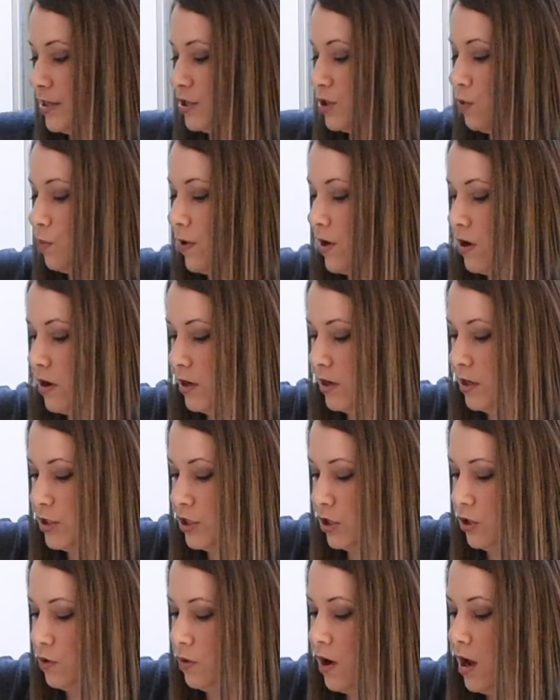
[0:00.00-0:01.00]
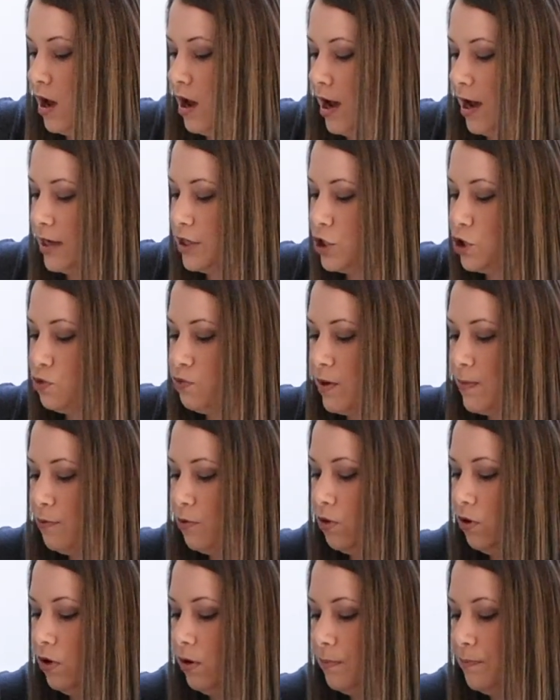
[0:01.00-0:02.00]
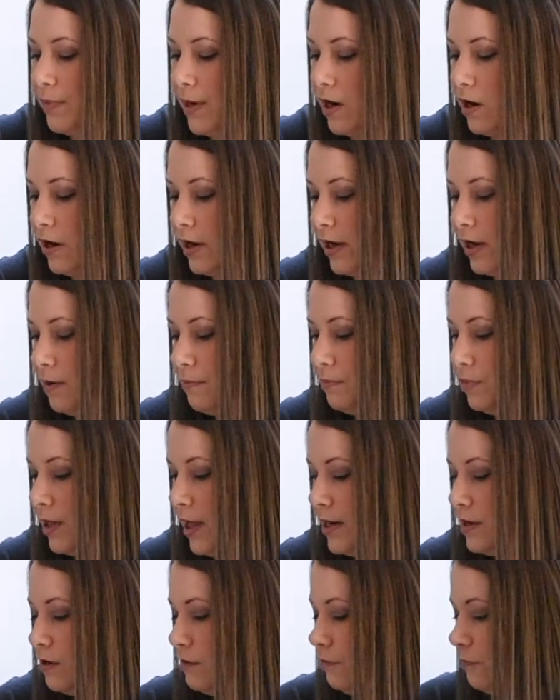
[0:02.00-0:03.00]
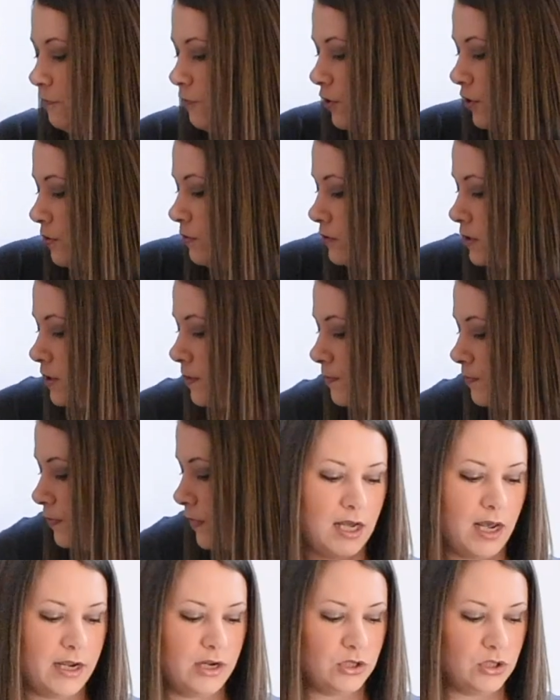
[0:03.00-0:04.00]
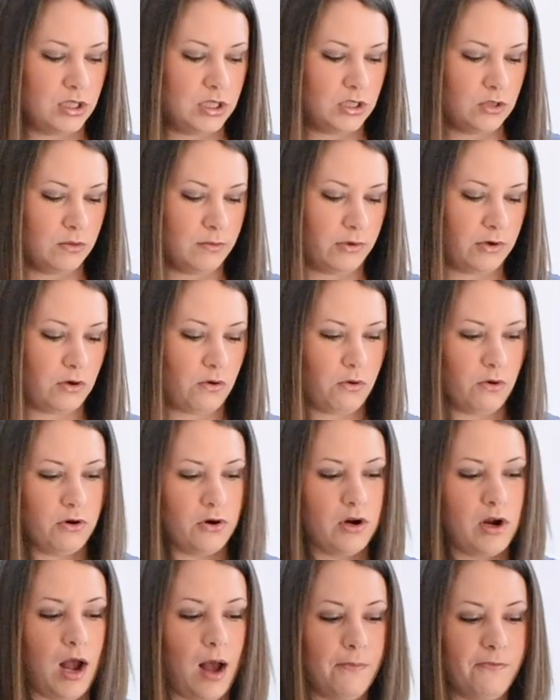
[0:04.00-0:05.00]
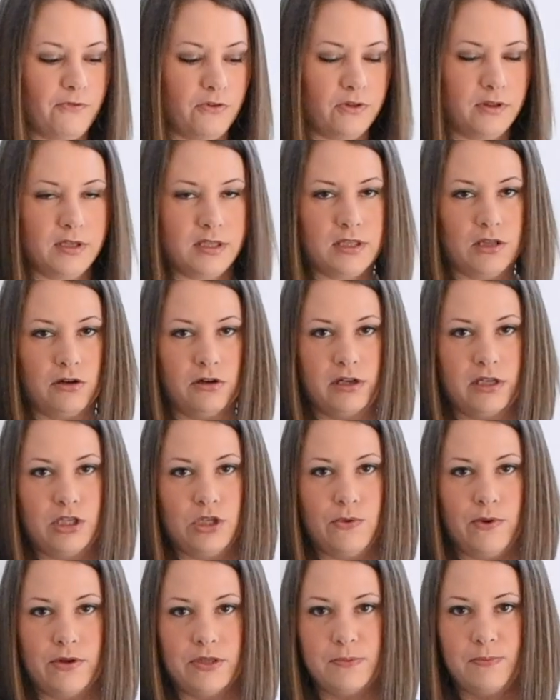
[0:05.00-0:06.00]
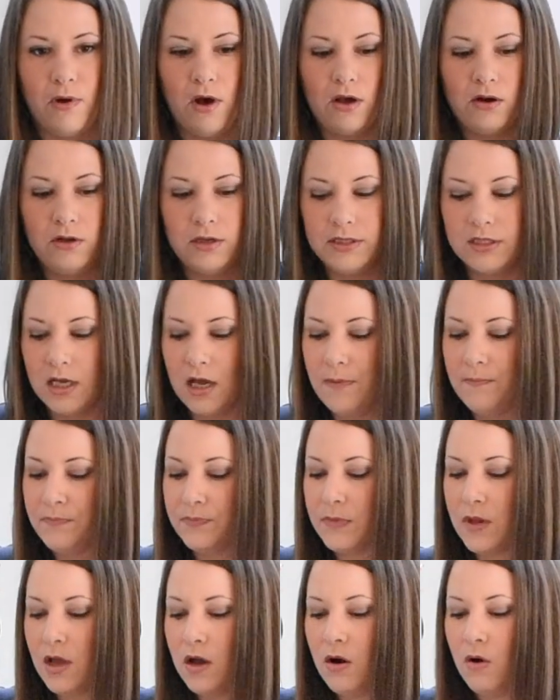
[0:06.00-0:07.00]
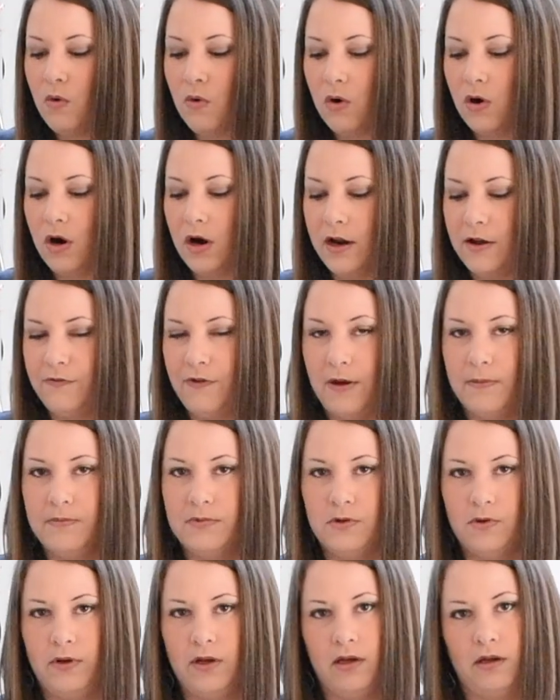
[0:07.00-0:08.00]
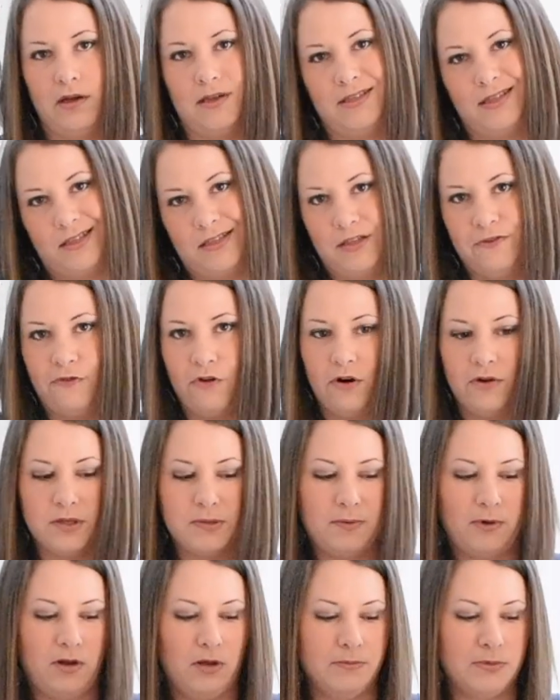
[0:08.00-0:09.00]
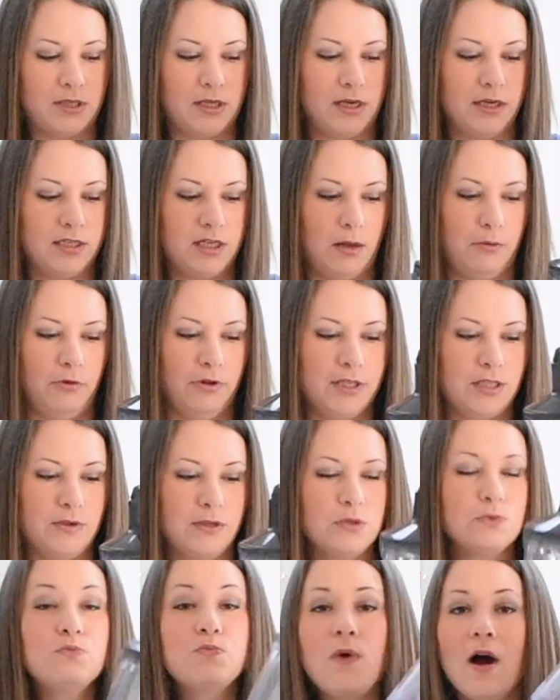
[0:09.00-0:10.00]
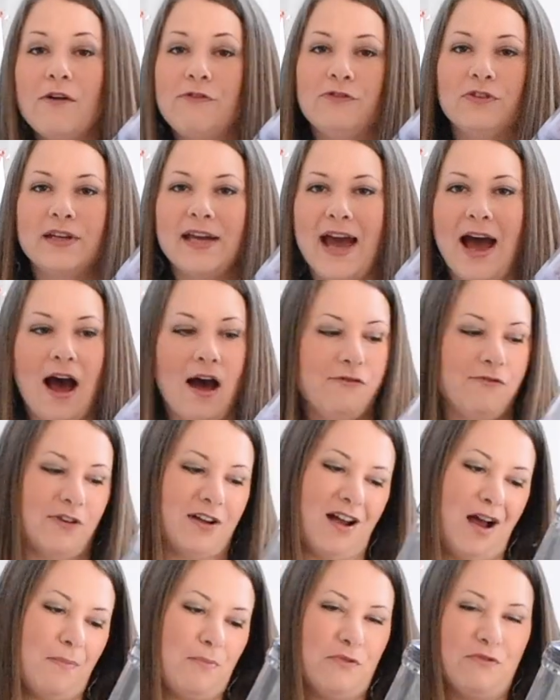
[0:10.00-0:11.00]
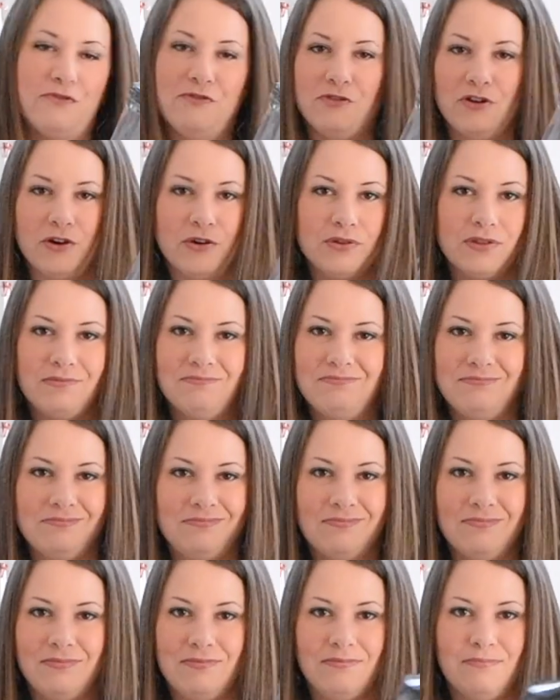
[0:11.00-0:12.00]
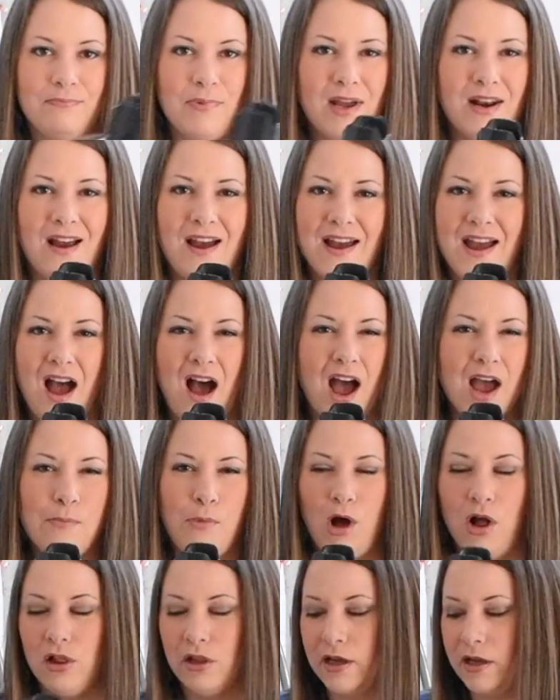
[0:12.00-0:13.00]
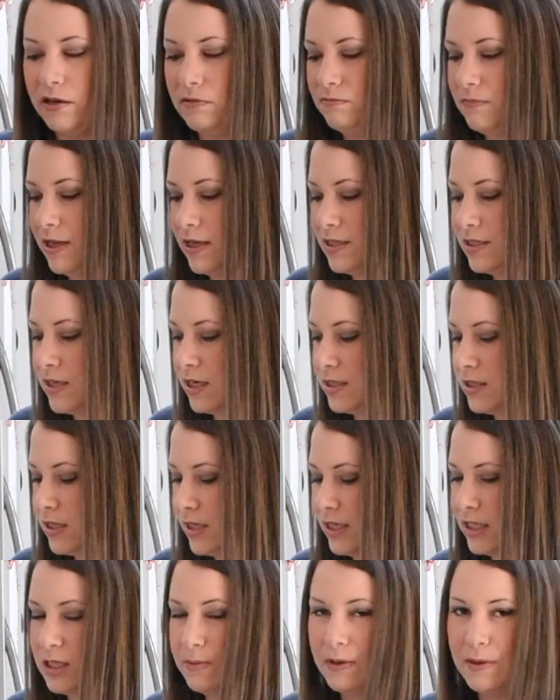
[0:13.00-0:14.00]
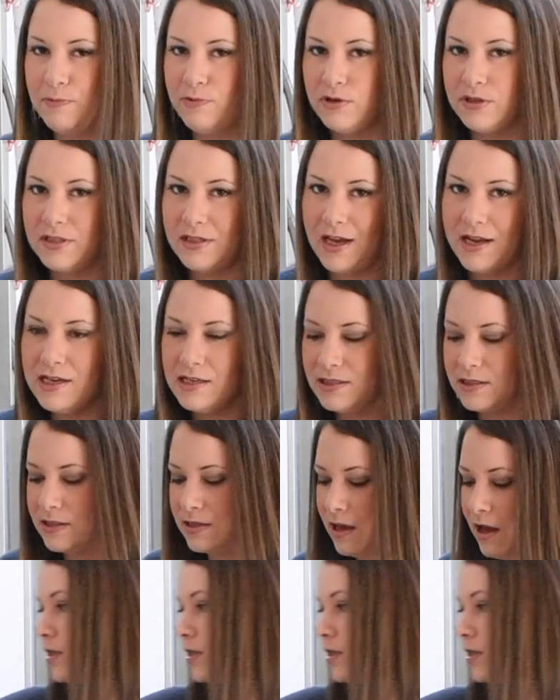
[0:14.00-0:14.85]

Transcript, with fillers: So we're gonna do a triple berry blend of fruit. I usually do about a quarter cup for these 32 ounce bottles or if I'm doing a 64 ounce bottle, I'm just gonna double it. So it's roughly half a cup of fruit but I eyeball it. It doesn't need to be precise.